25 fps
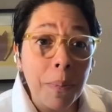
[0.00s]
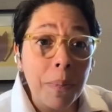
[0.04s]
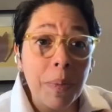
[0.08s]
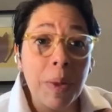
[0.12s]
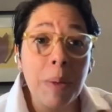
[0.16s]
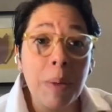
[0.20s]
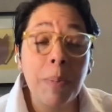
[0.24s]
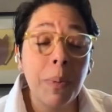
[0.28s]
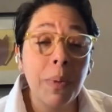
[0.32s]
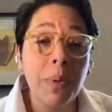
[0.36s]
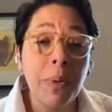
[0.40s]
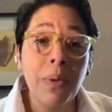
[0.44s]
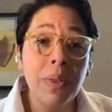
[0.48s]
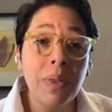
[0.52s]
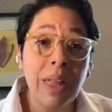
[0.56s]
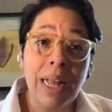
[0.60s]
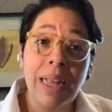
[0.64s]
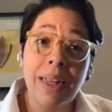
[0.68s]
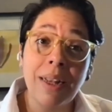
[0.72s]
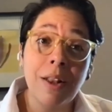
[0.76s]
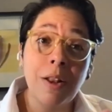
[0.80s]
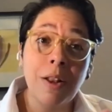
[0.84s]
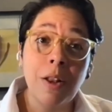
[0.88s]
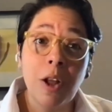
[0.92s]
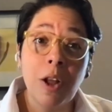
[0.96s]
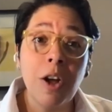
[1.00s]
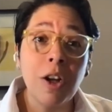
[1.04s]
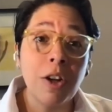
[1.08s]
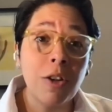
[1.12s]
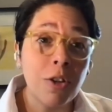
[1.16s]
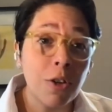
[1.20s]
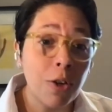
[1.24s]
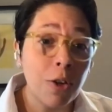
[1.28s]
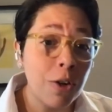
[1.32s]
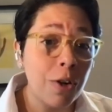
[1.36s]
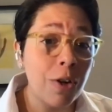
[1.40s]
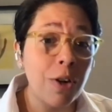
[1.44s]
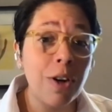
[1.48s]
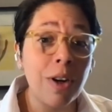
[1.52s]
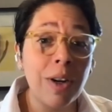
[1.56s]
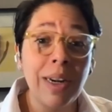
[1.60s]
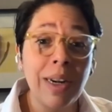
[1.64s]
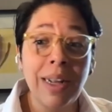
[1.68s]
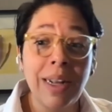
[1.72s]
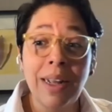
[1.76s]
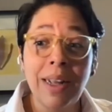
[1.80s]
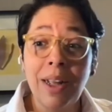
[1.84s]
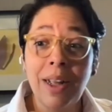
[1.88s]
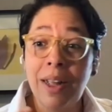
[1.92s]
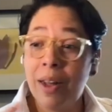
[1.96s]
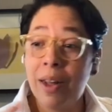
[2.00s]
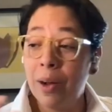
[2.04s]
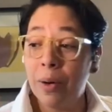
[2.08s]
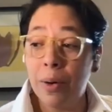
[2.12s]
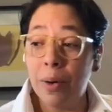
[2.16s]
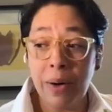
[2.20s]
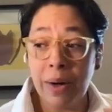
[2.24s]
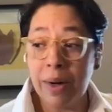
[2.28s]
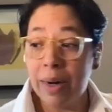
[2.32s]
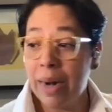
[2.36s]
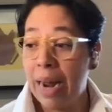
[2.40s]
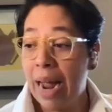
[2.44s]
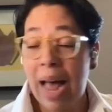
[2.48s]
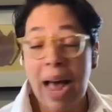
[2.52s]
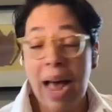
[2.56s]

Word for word: people that looked or, or